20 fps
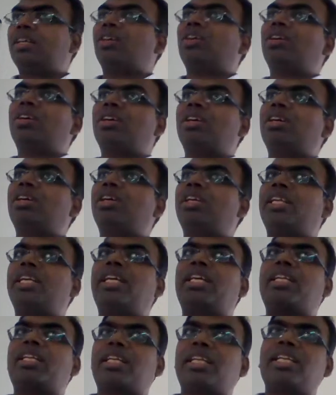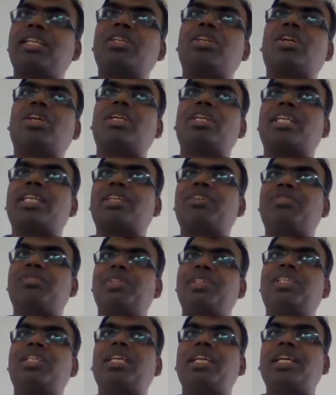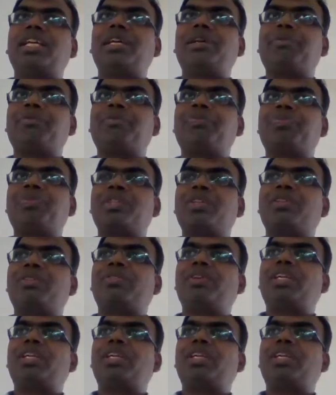and they are in contact with the